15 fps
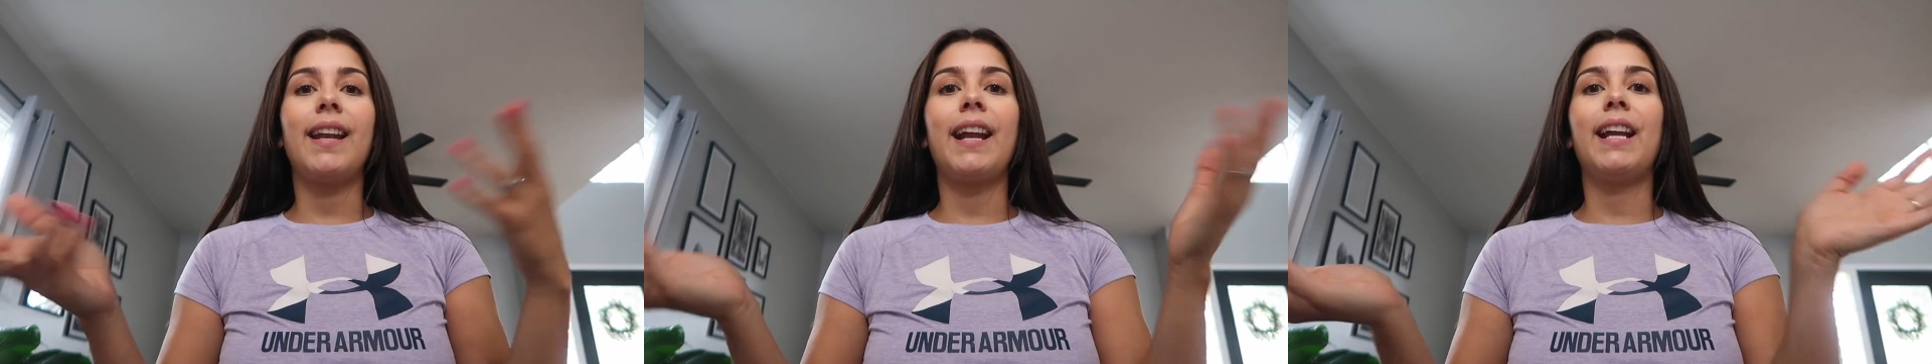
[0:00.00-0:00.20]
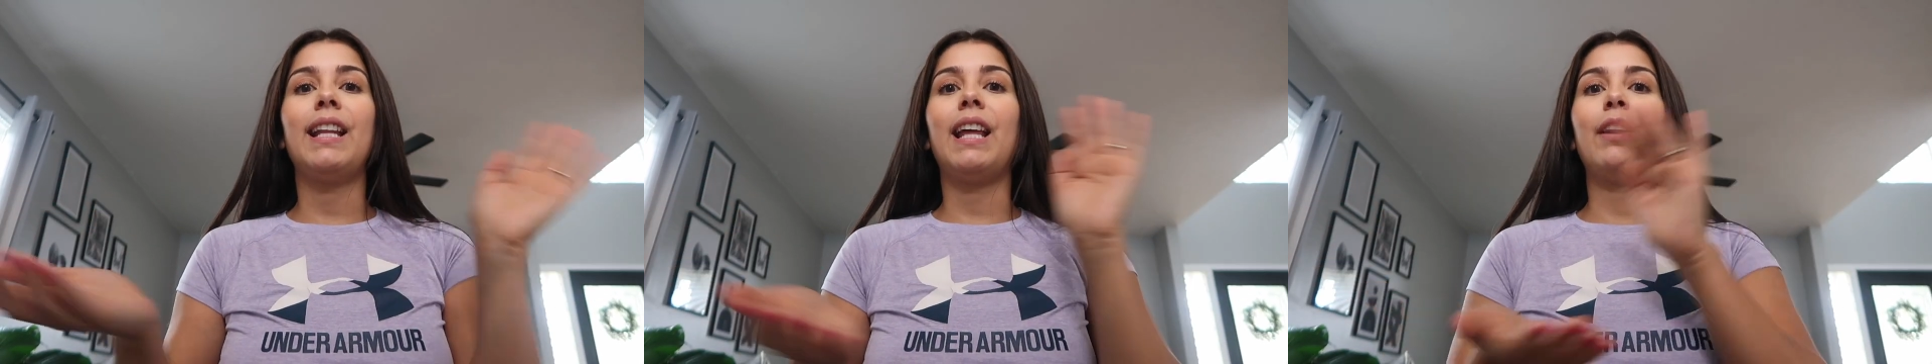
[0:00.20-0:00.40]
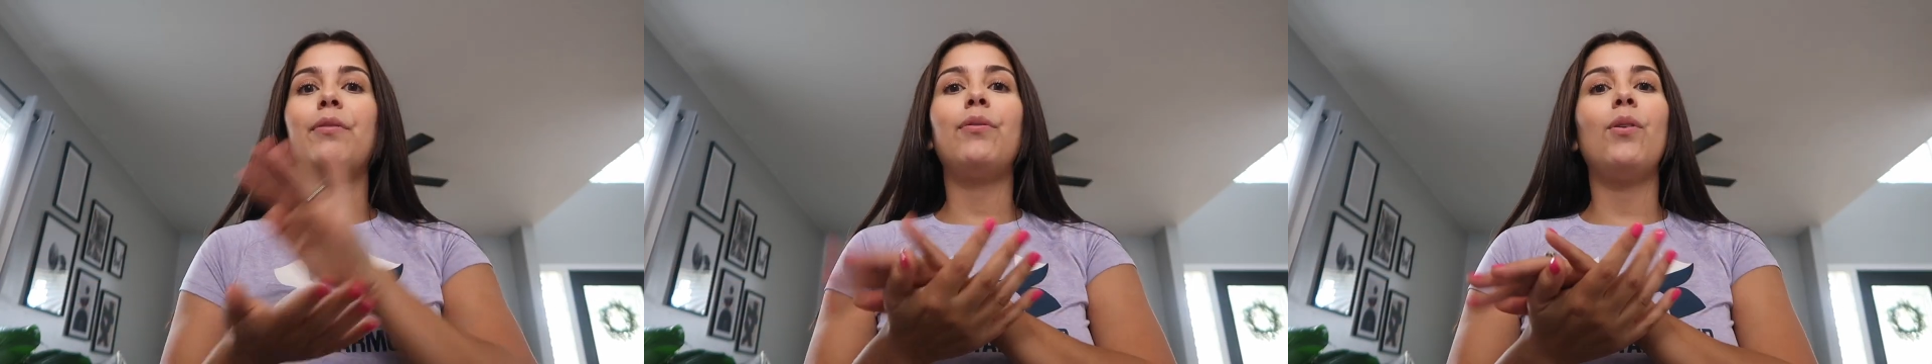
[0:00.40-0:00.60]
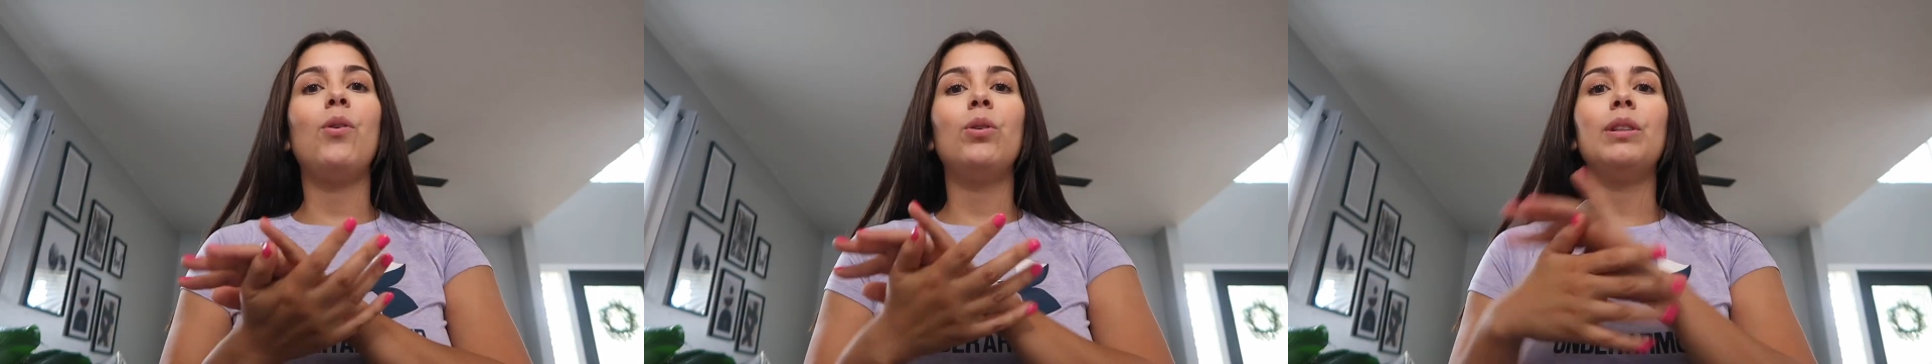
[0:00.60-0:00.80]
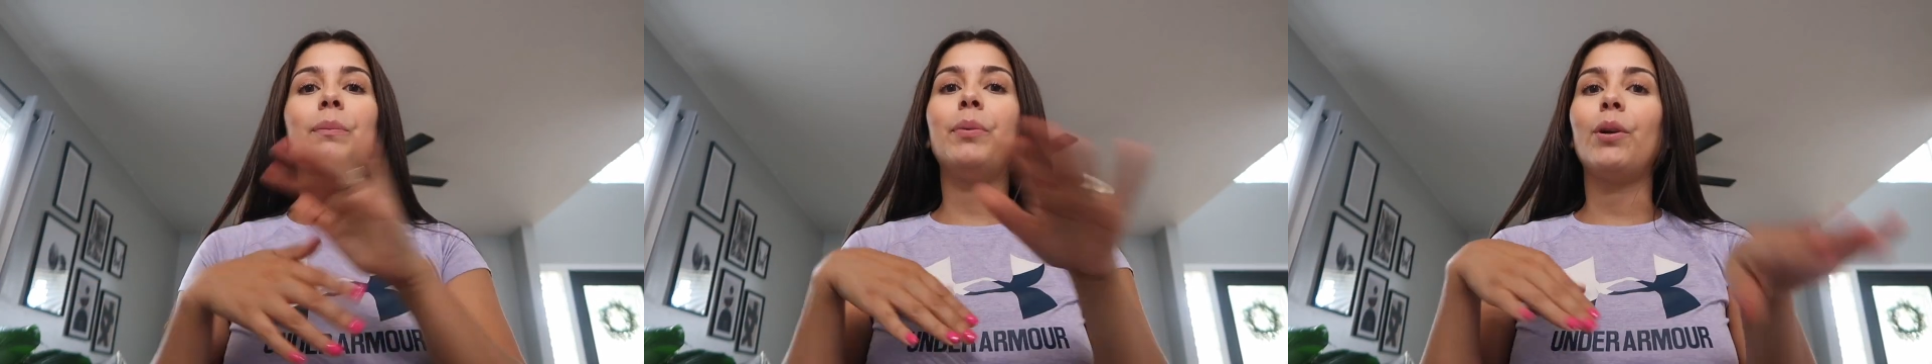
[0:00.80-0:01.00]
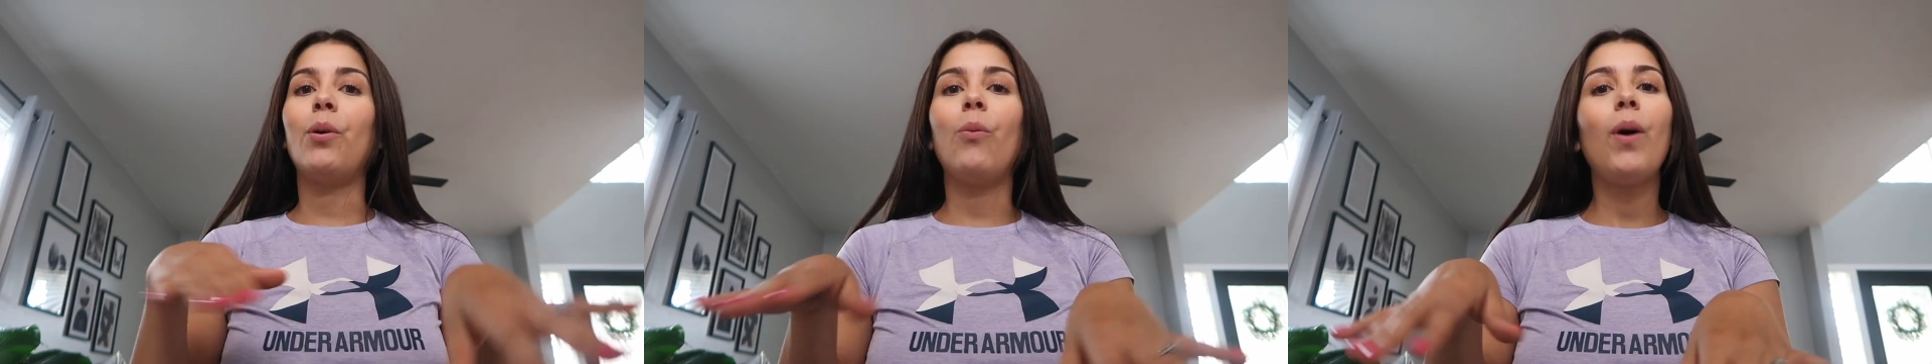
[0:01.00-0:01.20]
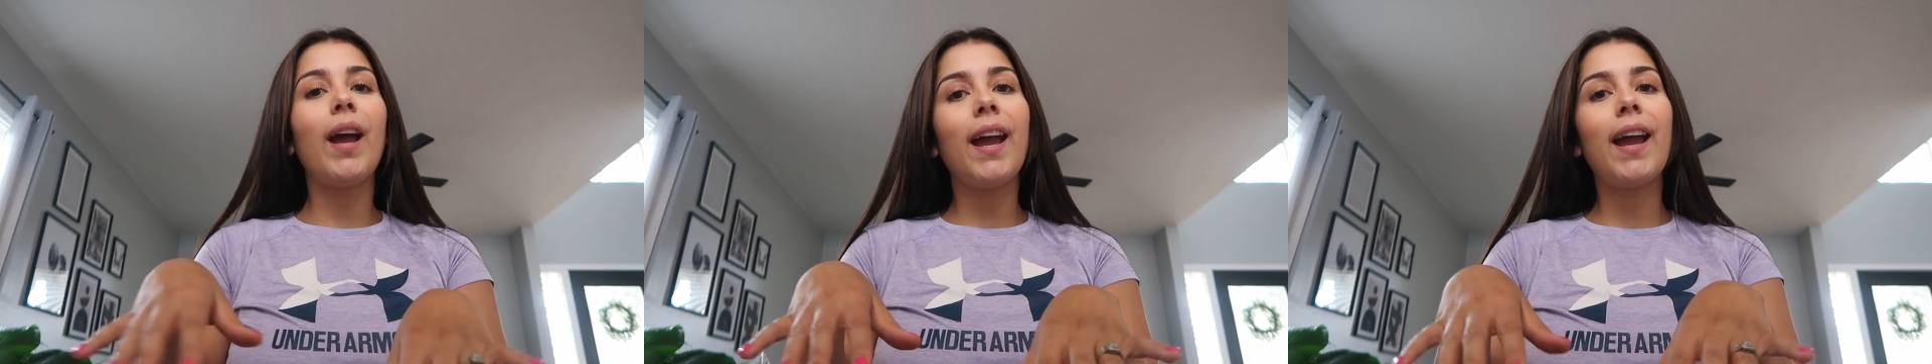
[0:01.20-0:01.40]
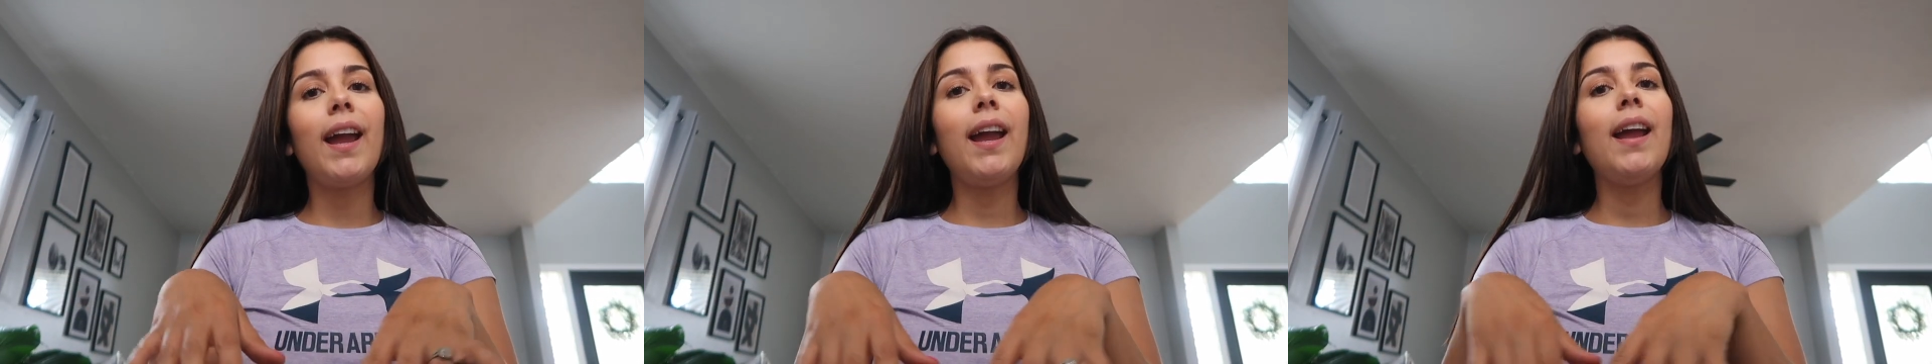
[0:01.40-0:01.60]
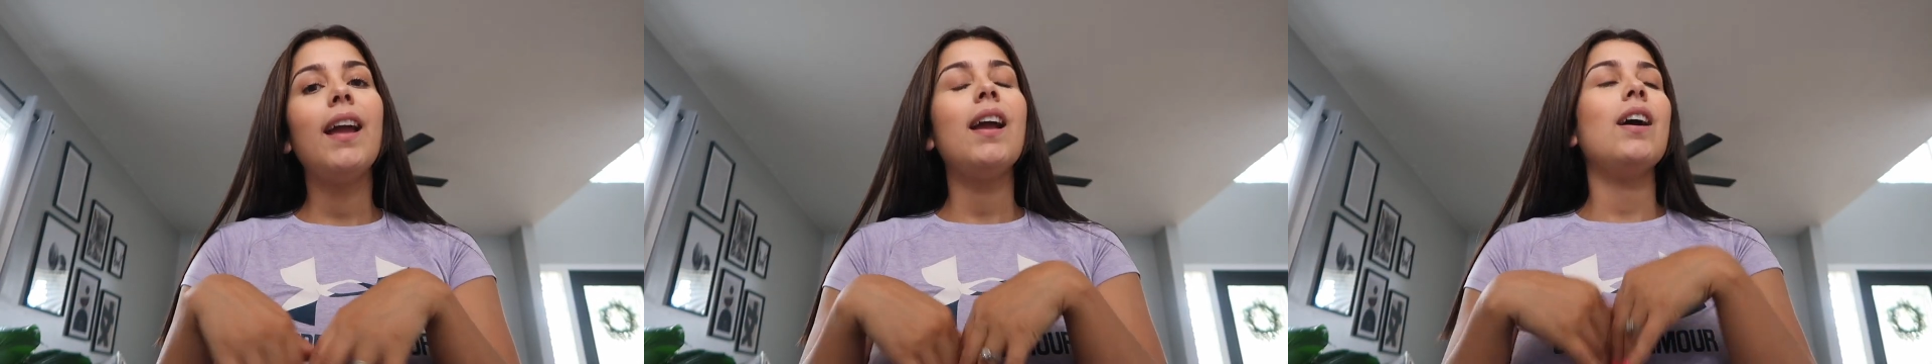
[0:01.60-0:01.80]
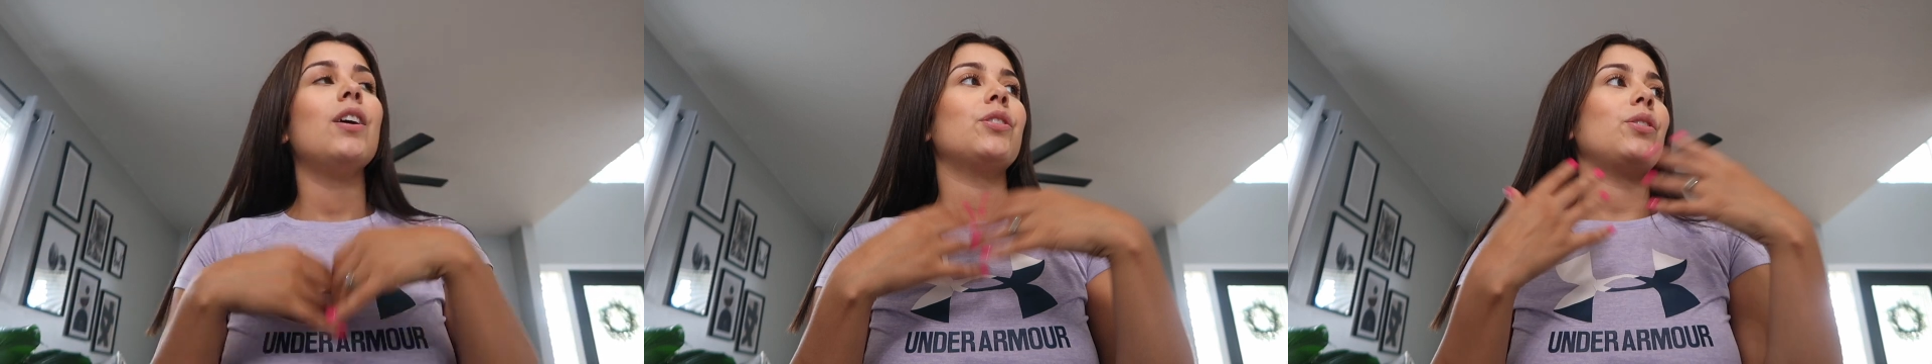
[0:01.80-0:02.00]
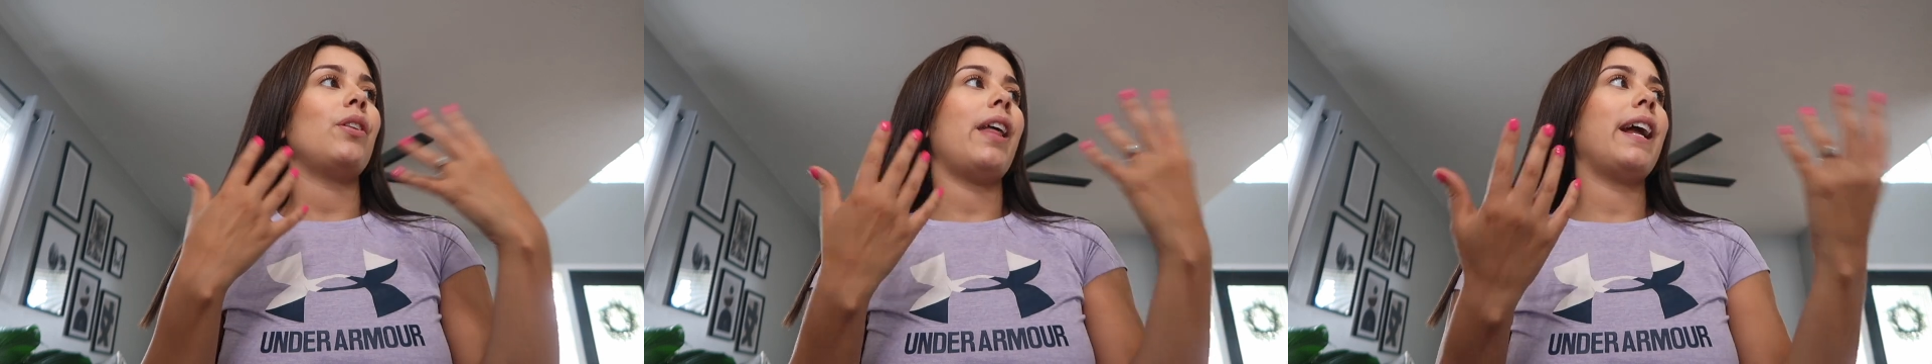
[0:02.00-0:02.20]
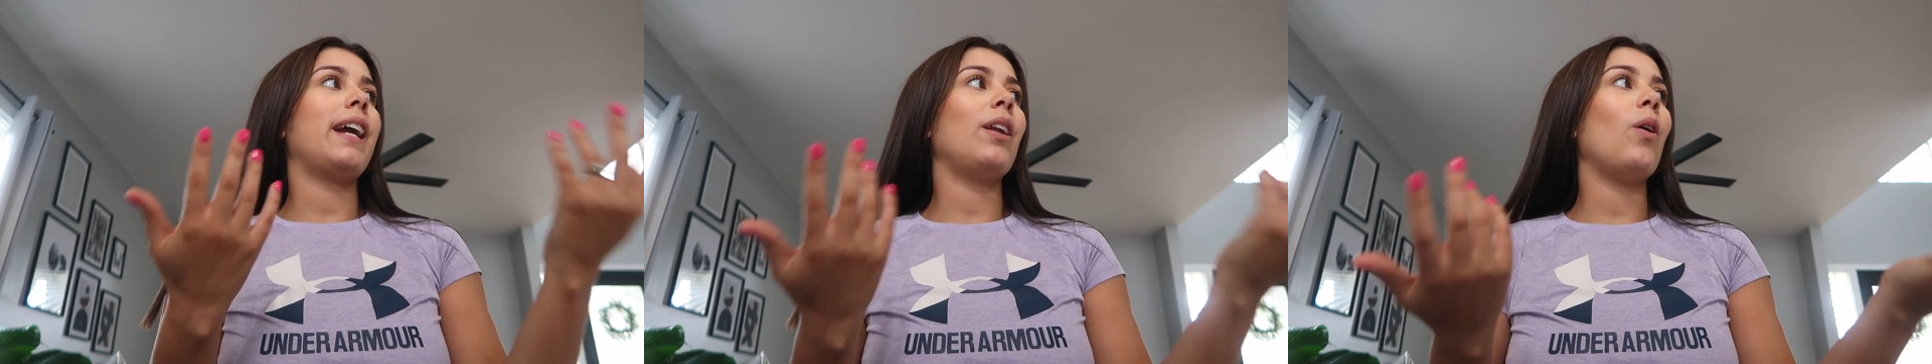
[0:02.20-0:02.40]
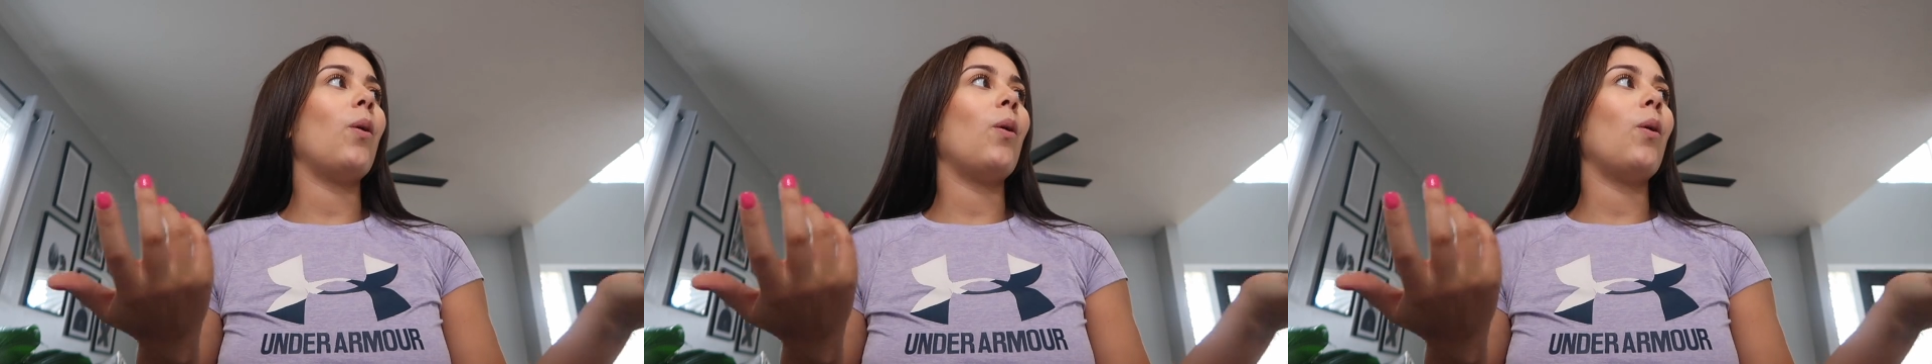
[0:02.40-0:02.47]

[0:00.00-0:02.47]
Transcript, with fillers: I can like fold and put away so that I can